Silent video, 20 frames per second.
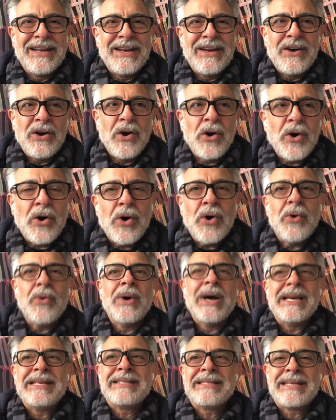
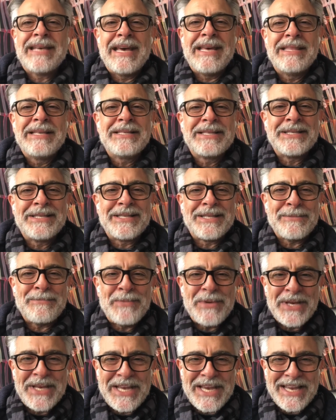always say this is the
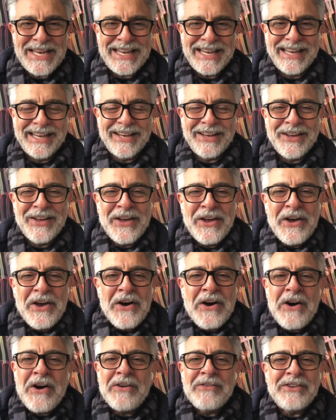beginning
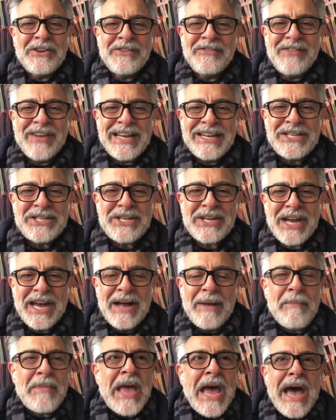of an
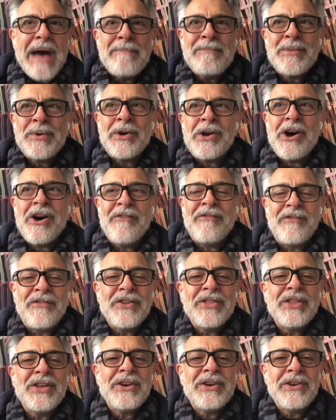adventure. And more
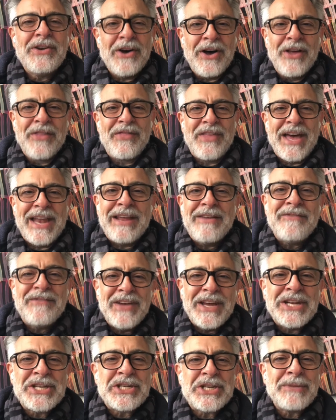often than not, that
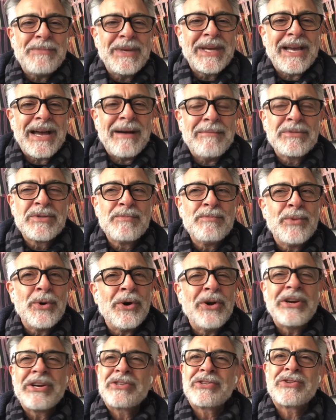adventure becomes
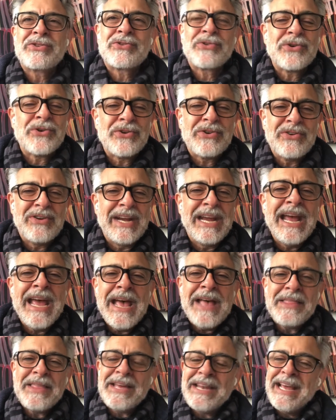more extraordinary
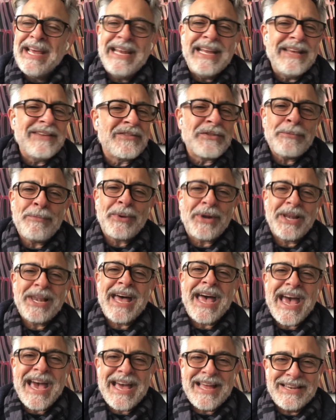than any of the
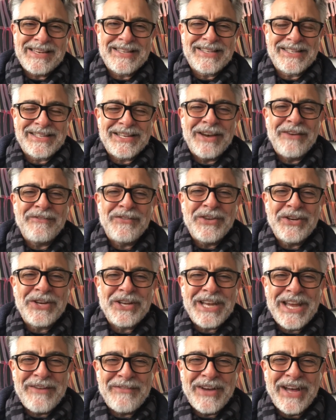planned stuff you
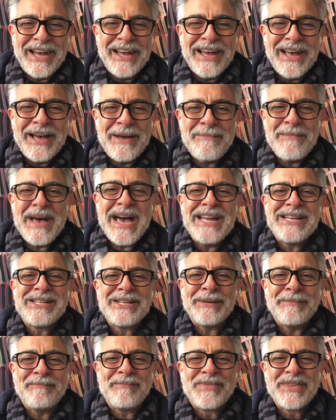could ever
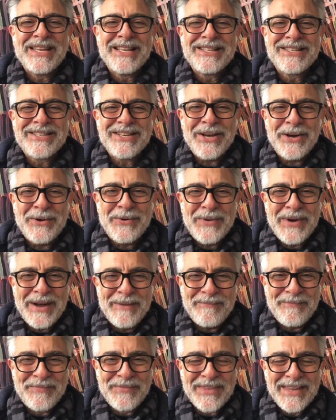imagine. So
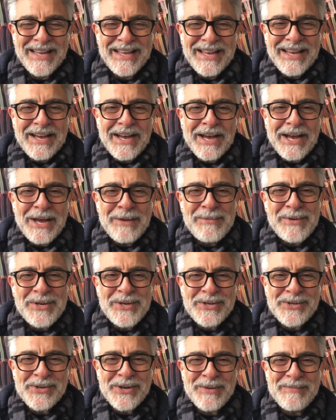I hope you
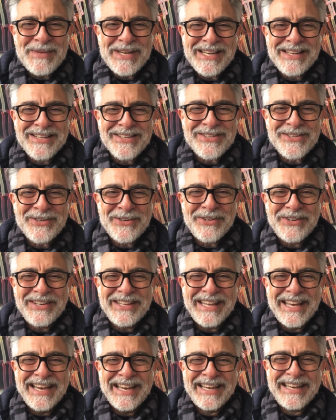enjoyed my little story
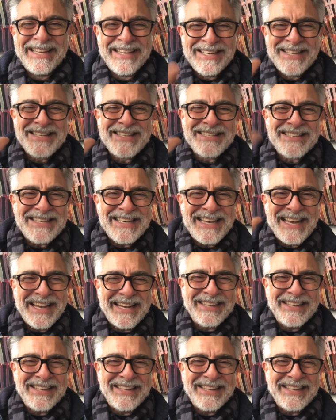there. See ya.